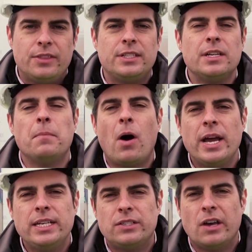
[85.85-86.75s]
the
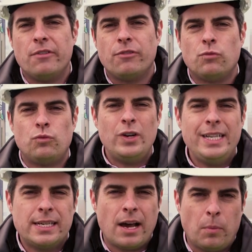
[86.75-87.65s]
demise of
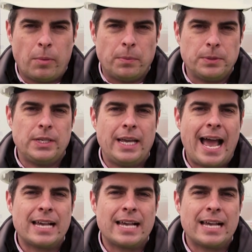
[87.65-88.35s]
retail property